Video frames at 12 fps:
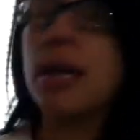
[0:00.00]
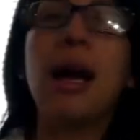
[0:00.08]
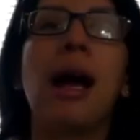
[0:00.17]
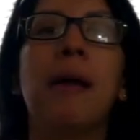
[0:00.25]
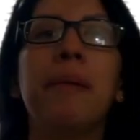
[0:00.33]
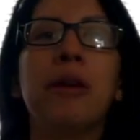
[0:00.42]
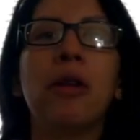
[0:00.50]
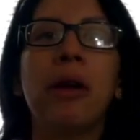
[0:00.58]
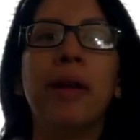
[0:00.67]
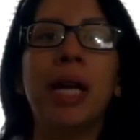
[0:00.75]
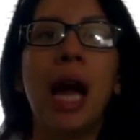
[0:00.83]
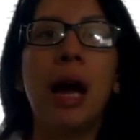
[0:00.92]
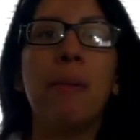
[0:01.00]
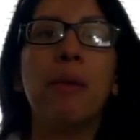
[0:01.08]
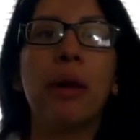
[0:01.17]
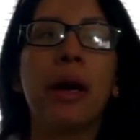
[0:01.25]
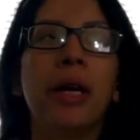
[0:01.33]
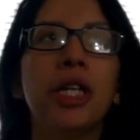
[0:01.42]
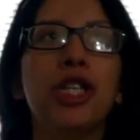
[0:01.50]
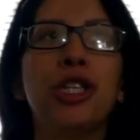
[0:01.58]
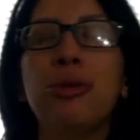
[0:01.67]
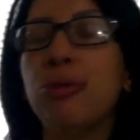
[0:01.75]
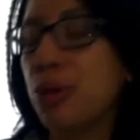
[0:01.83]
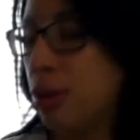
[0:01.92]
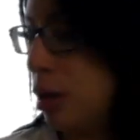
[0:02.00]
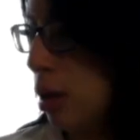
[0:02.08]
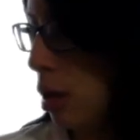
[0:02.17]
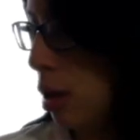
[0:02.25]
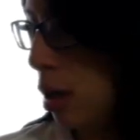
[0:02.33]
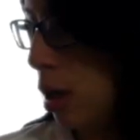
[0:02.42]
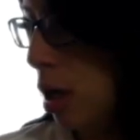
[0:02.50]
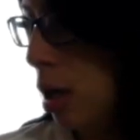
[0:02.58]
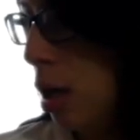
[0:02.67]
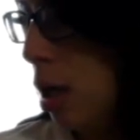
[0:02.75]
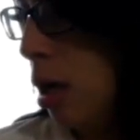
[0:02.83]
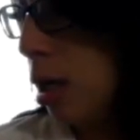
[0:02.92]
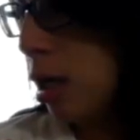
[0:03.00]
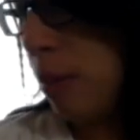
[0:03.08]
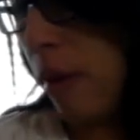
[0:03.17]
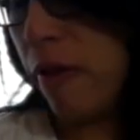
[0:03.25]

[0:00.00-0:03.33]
I've been craving apple carrot juice. It's my